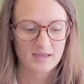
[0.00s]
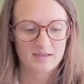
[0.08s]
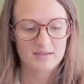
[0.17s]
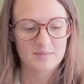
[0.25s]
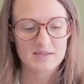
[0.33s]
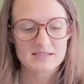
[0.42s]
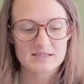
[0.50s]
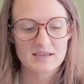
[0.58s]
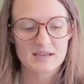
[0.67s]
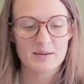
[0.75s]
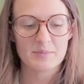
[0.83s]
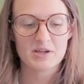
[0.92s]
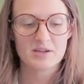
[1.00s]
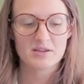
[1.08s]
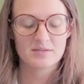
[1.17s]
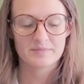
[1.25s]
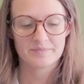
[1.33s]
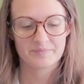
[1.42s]
let me see, I'm going
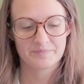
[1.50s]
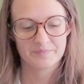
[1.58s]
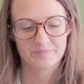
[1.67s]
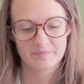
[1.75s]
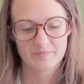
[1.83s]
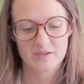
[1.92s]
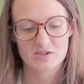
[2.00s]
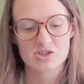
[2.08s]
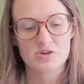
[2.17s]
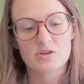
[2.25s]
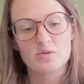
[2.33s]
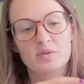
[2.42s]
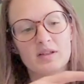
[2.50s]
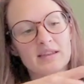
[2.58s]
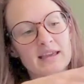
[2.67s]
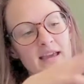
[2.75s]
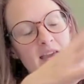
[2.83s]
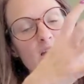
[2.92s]
to show you,
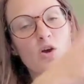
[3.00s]
like